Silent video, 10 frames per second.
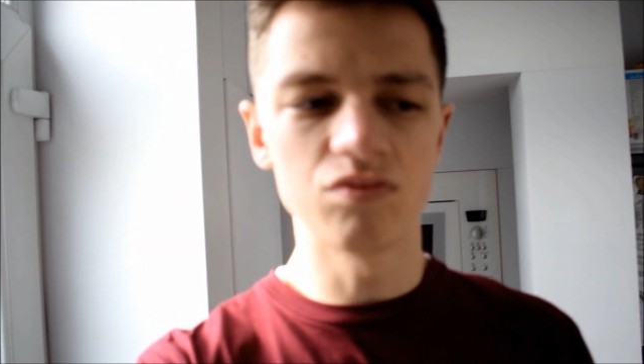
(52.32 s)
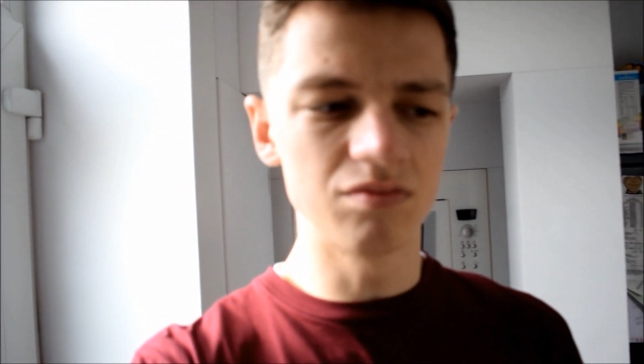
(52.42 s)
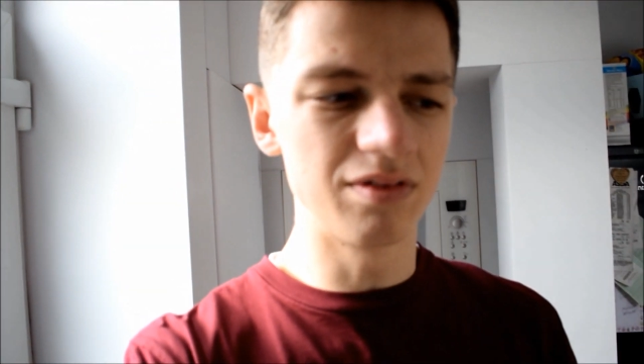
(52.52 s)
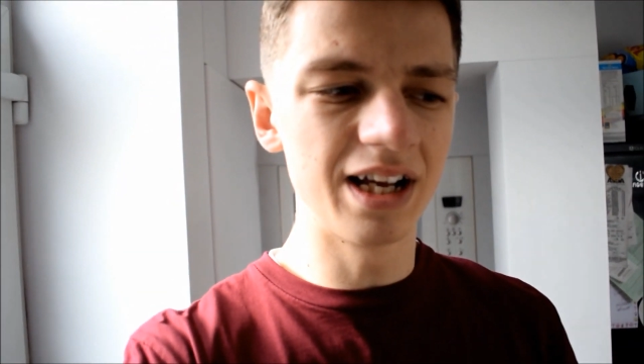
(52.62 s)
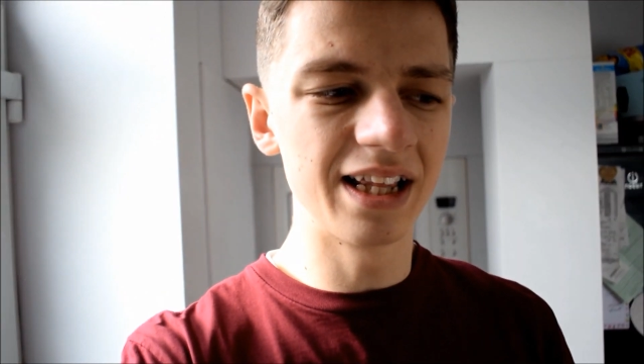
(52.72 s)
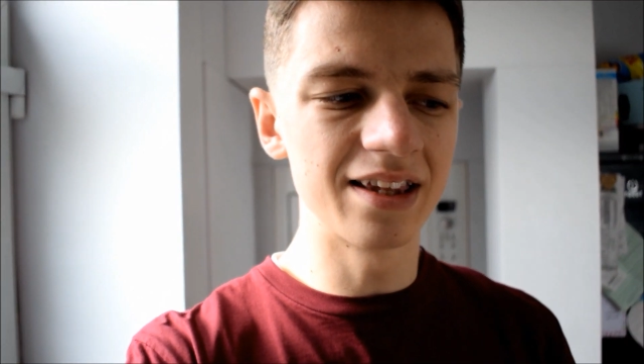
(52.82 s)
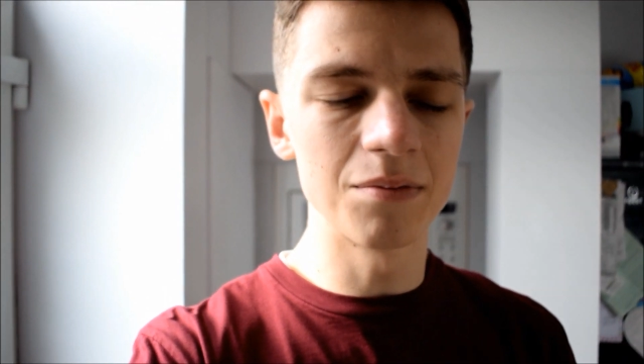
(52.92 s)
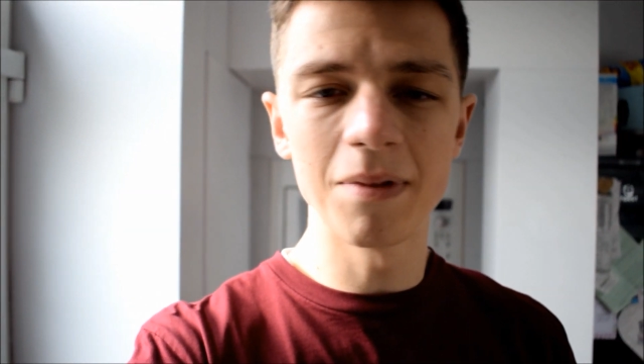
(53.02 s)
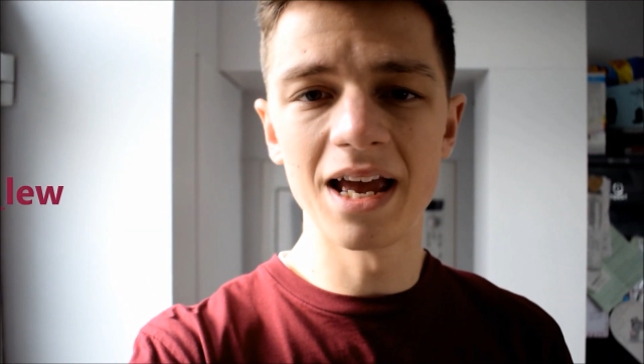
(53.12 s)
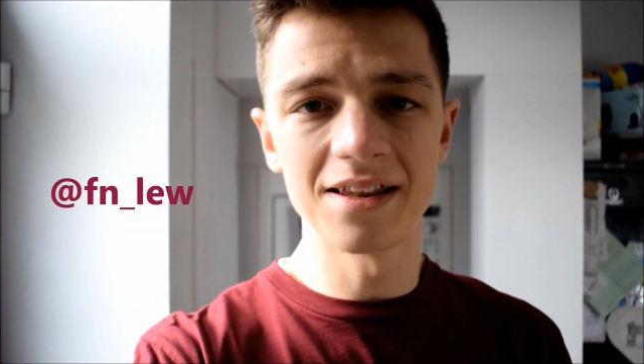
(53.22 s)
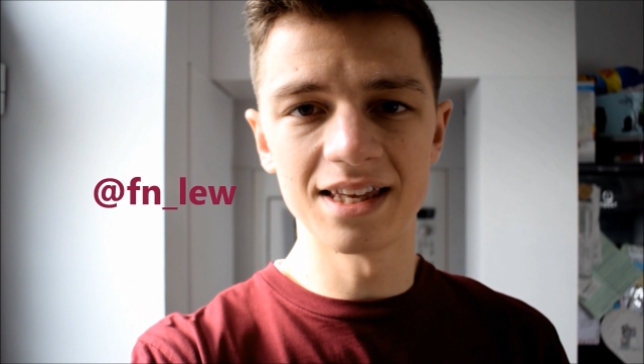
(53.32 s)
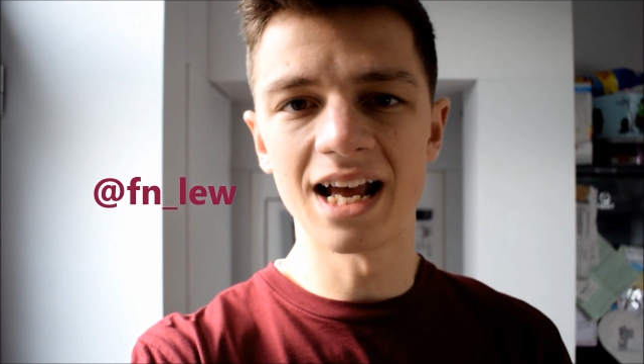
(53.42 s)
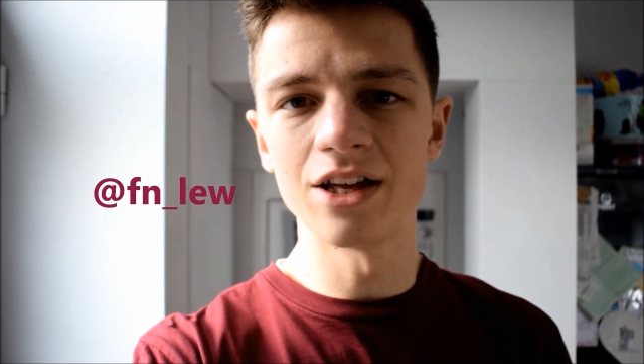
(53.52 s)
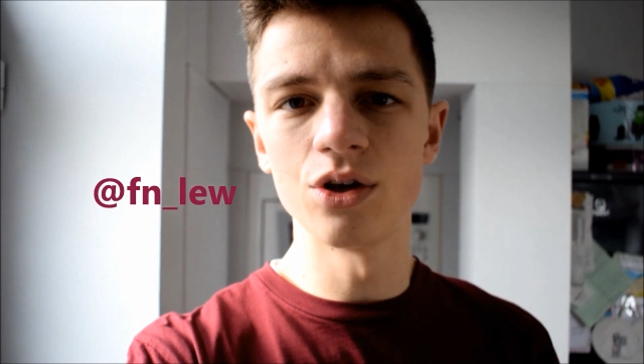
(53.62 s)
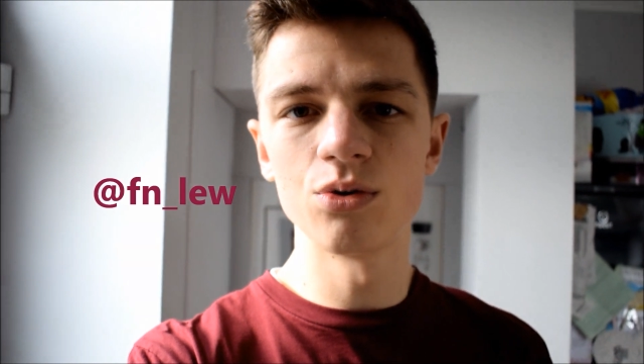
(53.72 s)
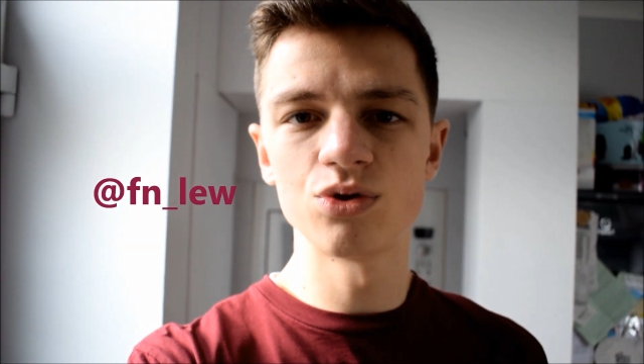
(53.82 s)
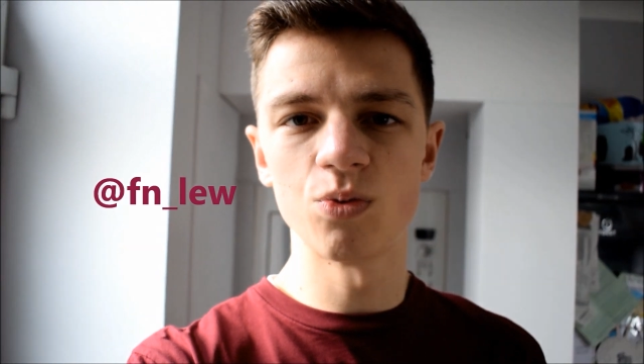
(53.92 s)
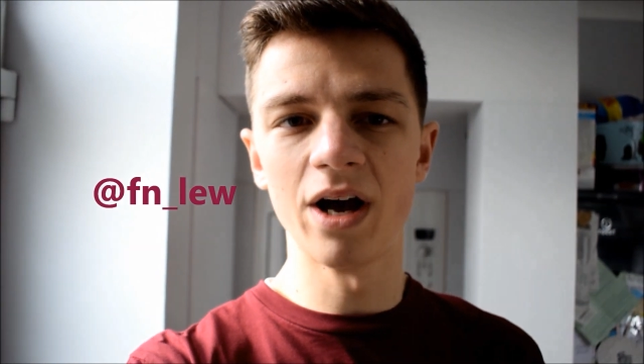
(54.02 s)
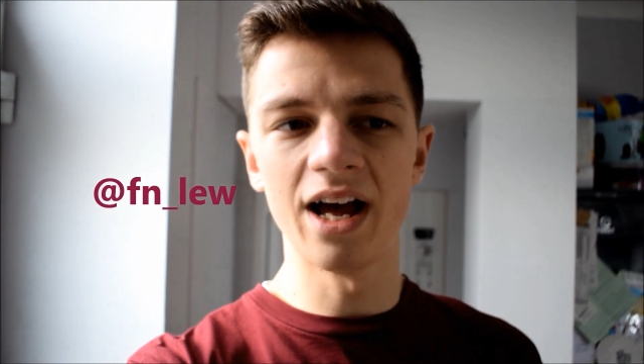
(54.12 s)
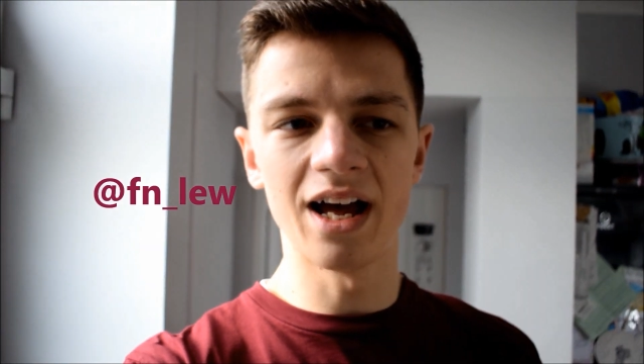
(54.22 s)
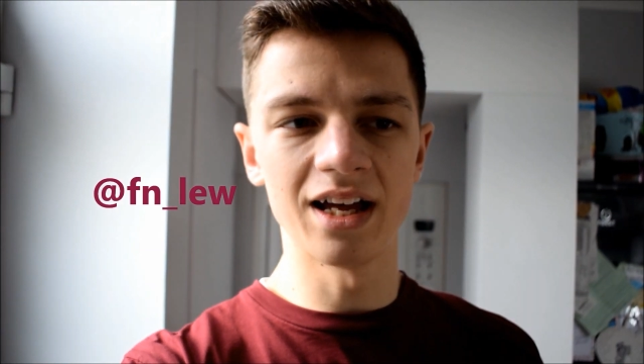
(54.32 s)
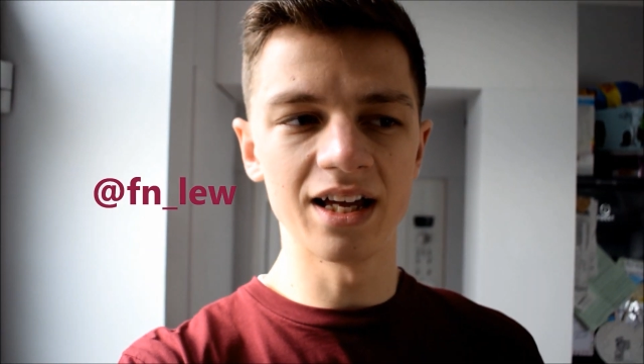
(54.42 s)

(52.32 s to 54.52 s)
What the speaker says: really the main thing I use, where